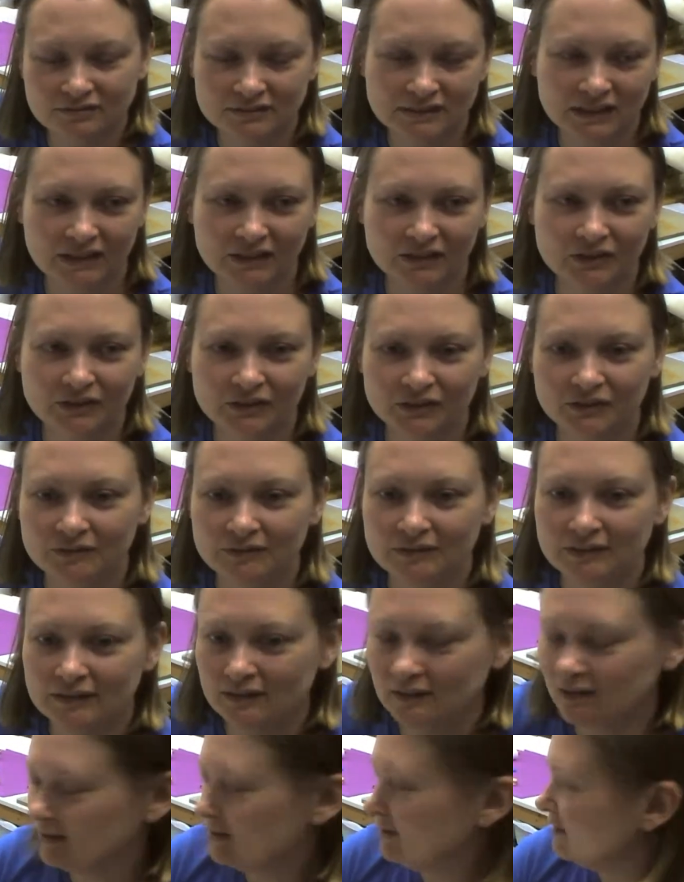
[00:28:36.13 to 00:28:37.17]
I don't know.
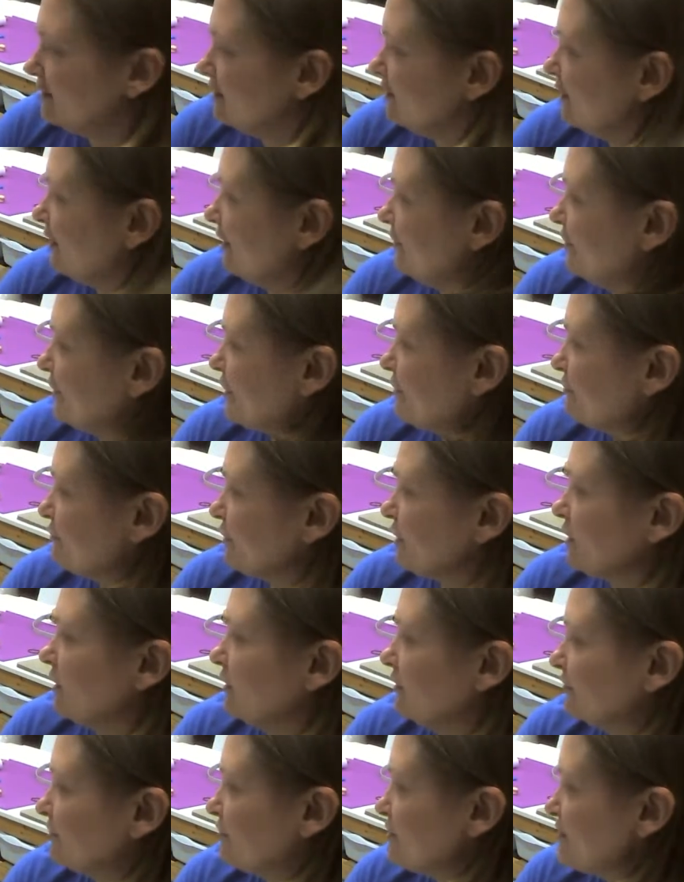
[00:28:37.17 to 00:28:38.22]
I think if the
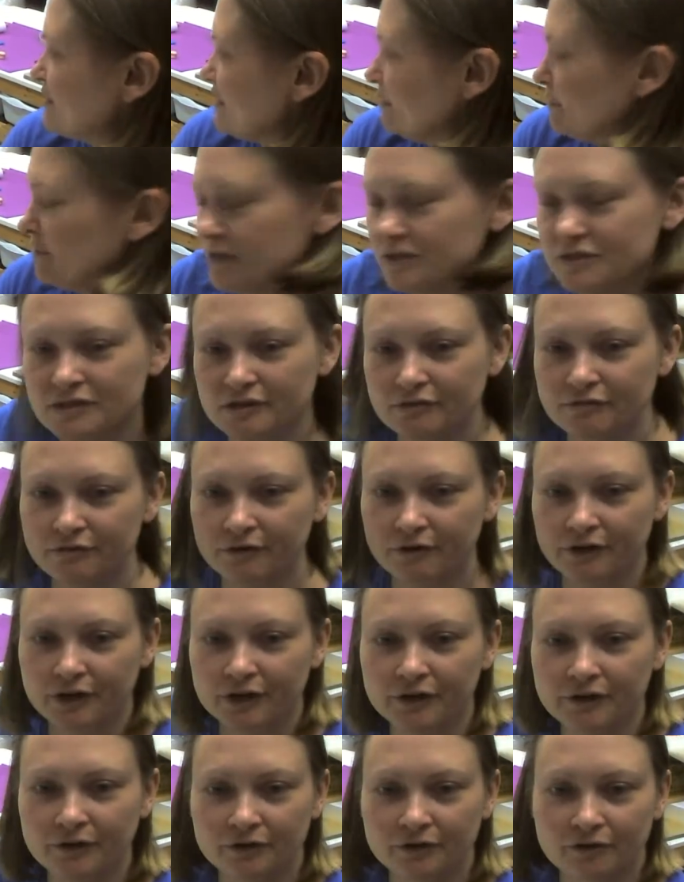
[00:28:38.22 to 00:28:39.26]
colors had been different,
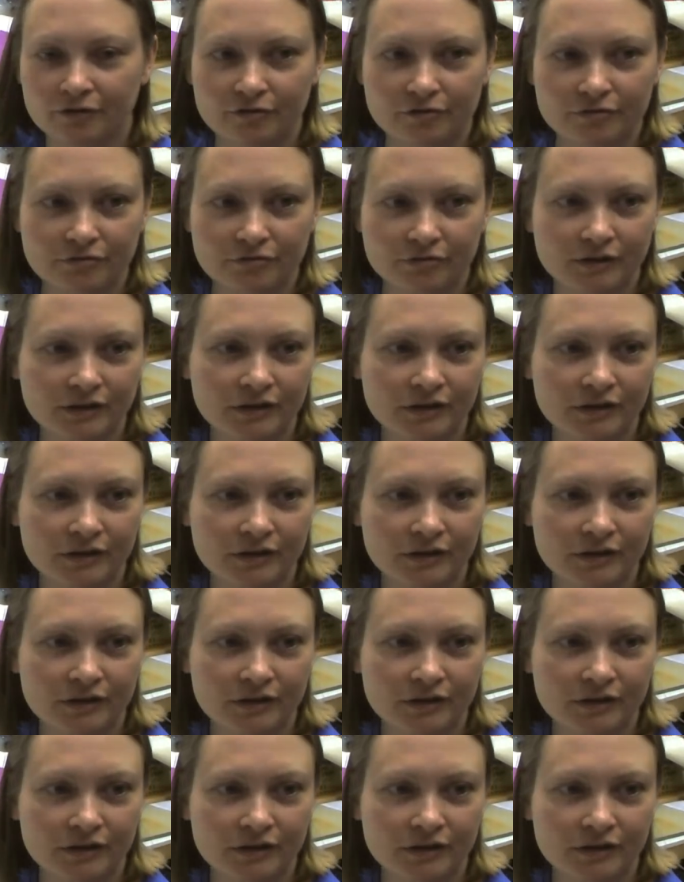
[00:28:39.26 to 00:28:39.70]
it could have